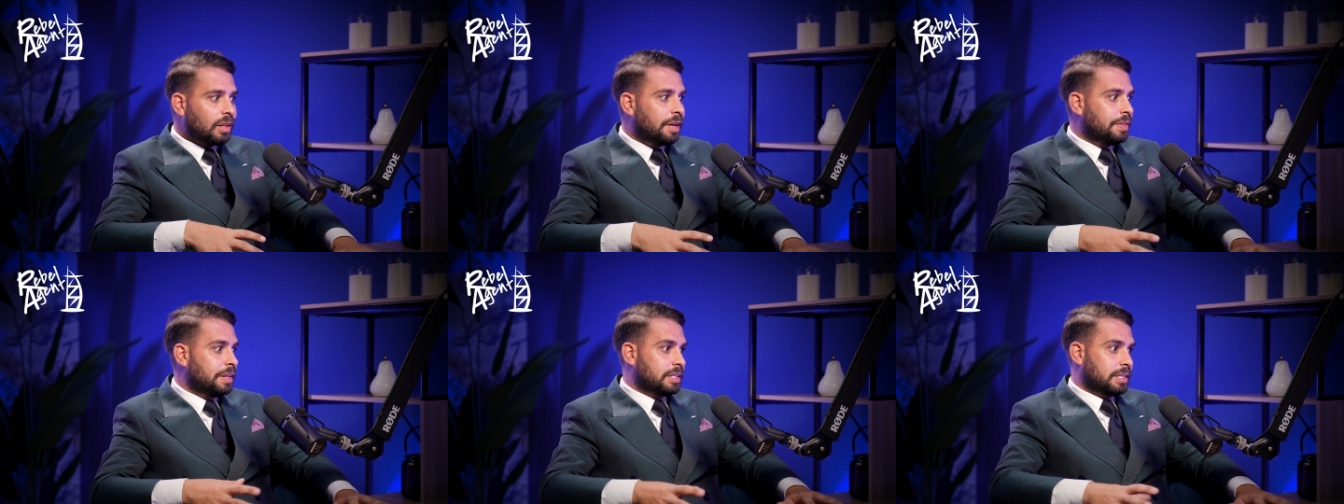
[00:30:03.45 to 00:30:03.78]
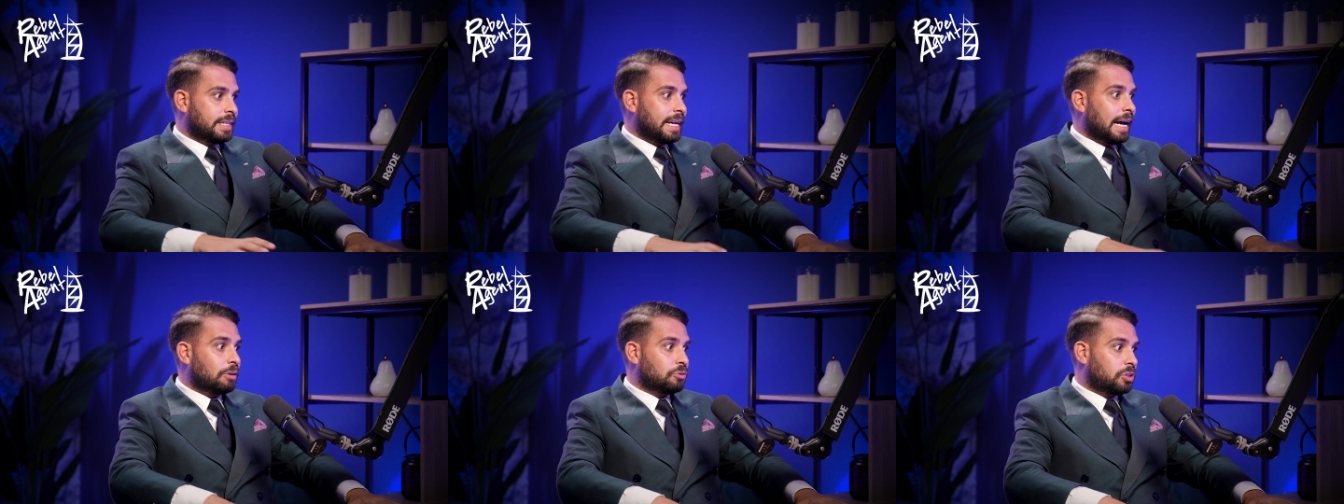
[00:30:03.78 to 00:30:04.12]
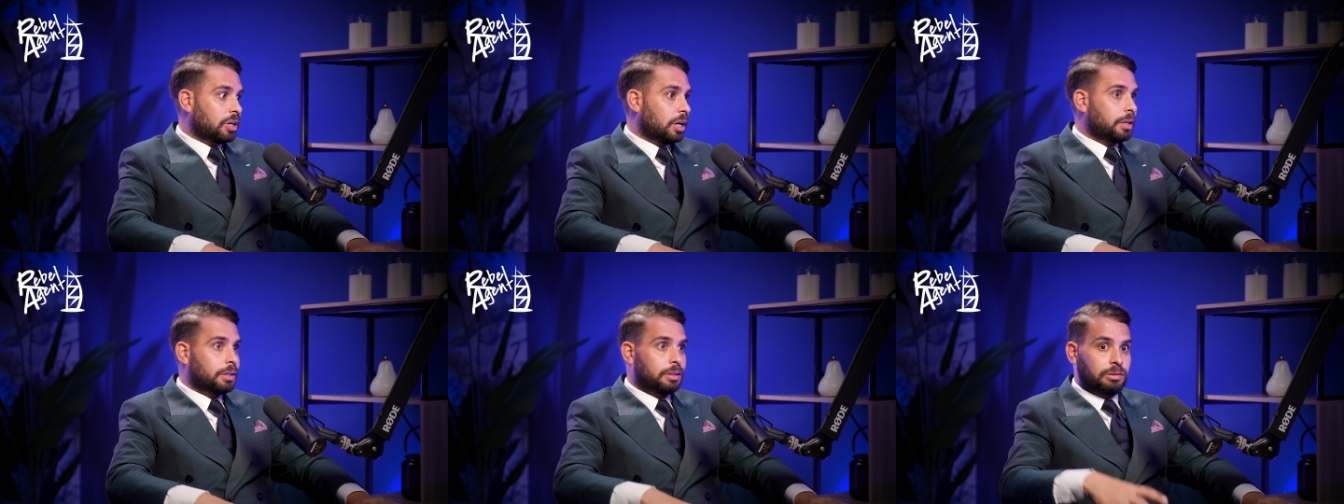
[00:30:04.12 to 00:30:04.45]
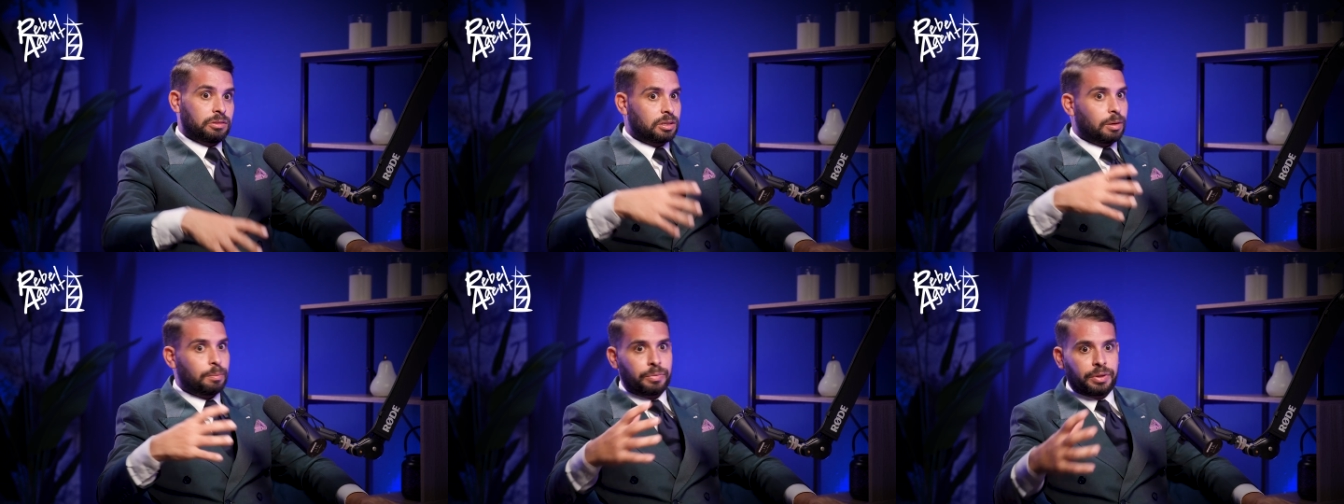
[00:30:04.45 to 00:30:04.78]
and there's a downturn
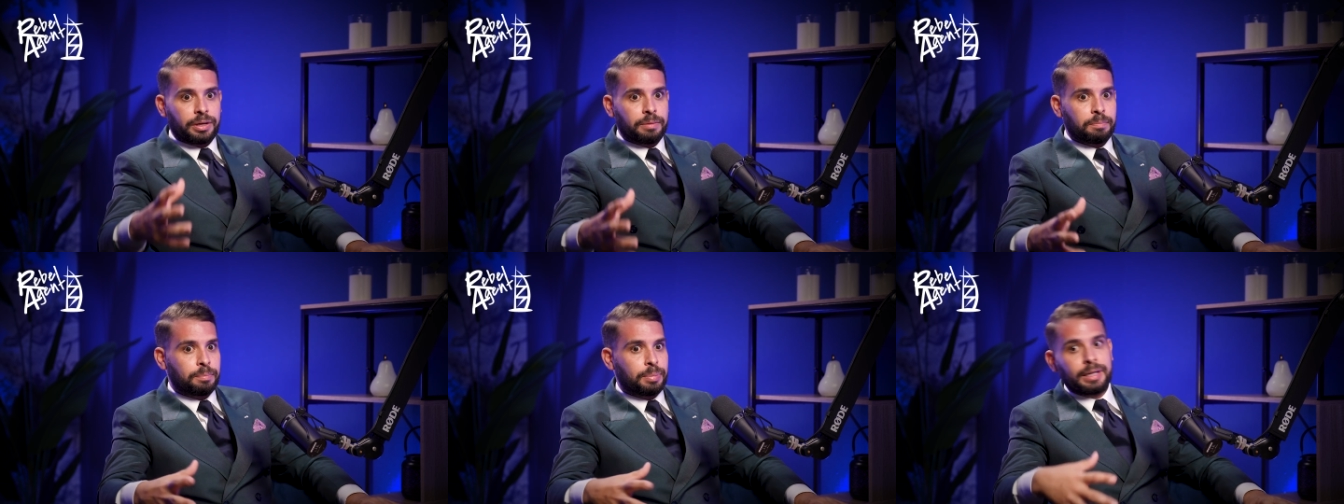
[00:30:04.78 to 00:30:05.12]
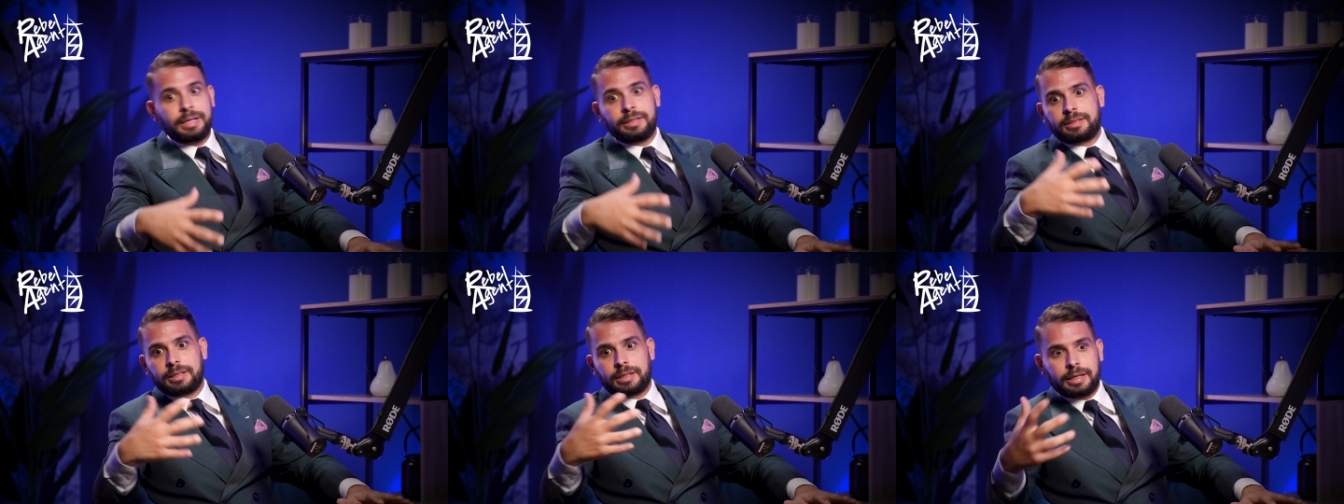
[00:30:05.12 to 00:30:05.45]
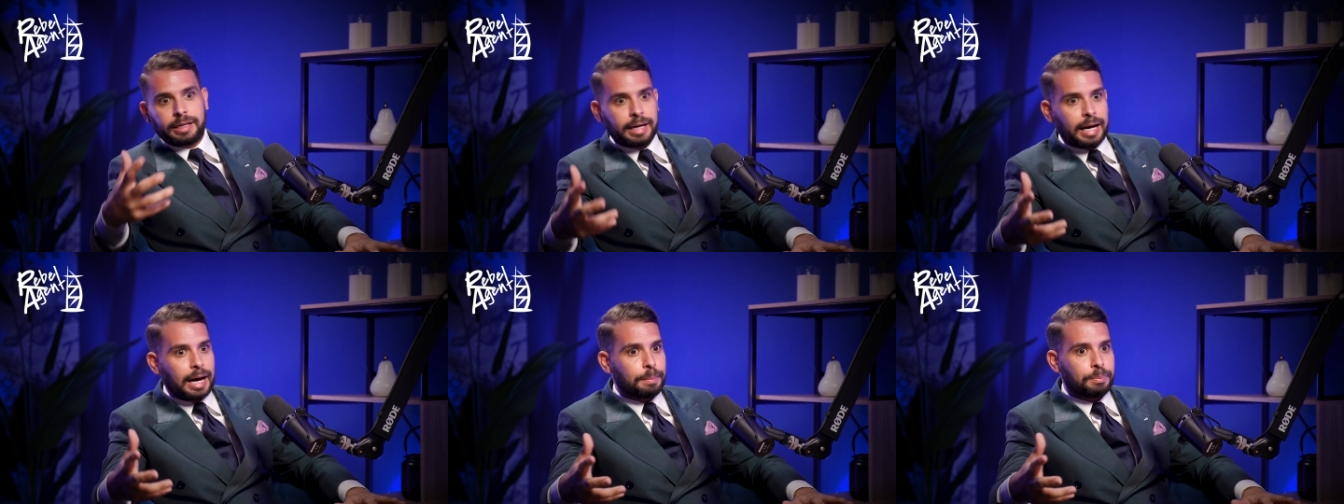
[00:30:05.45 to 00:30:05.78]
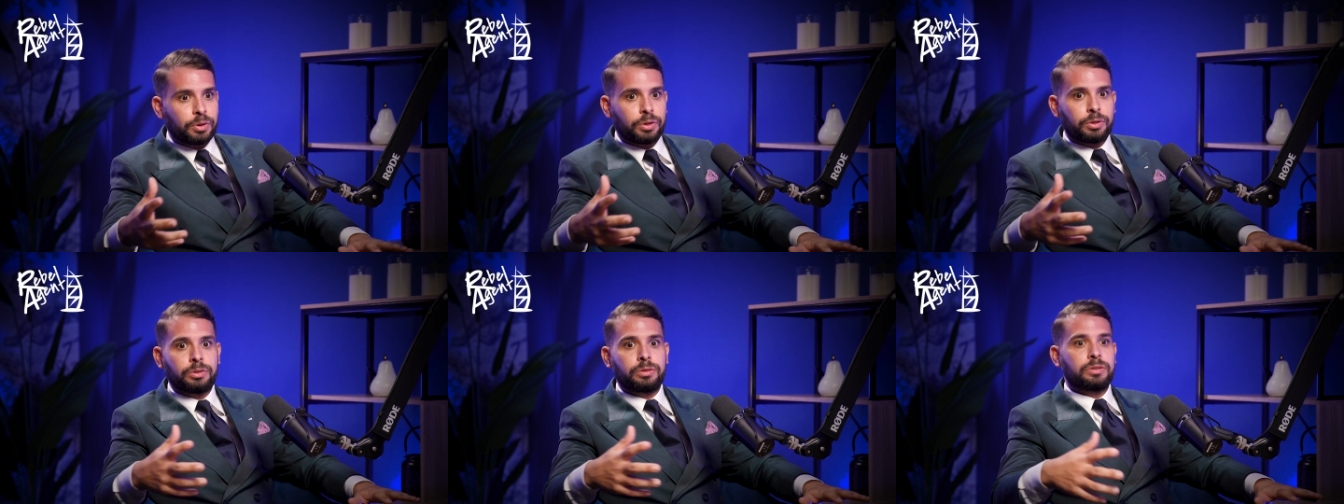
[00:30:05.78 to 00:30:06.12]
and something politically
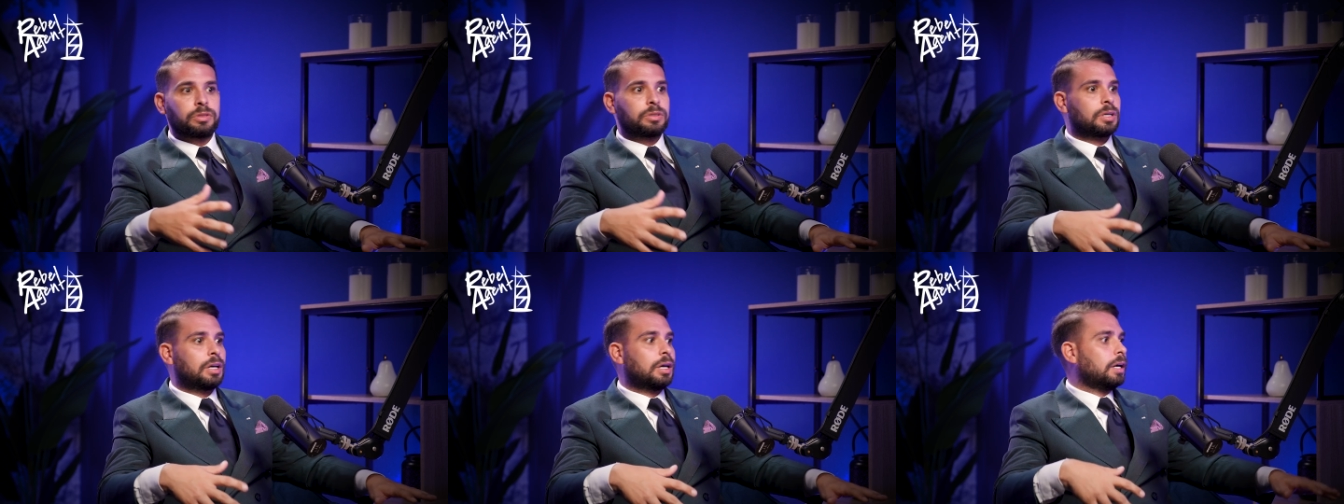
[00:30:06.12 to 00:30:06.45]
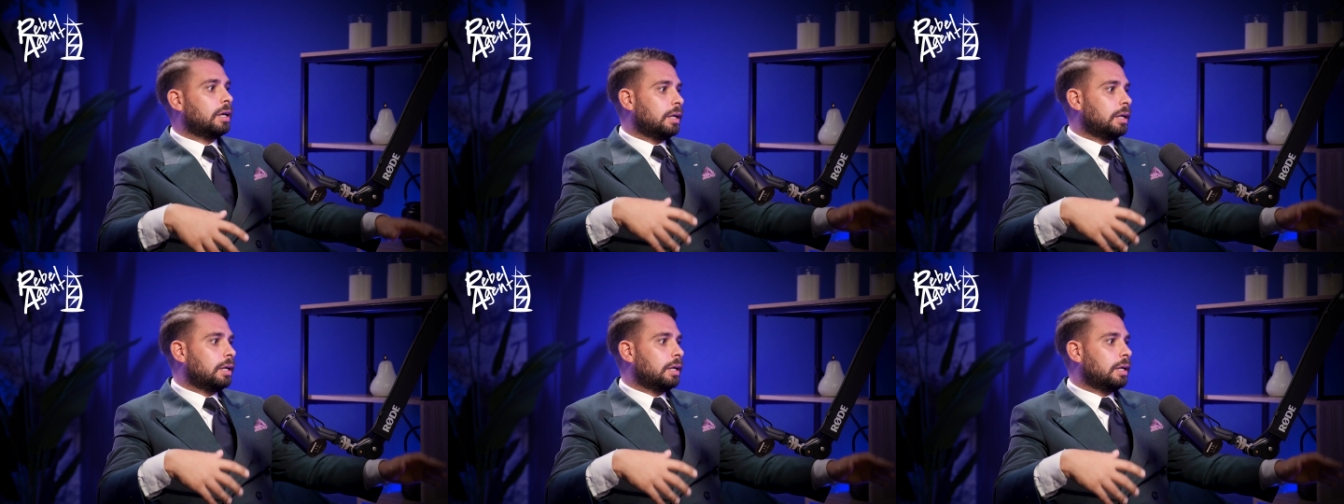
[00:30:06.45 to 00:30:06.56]
happens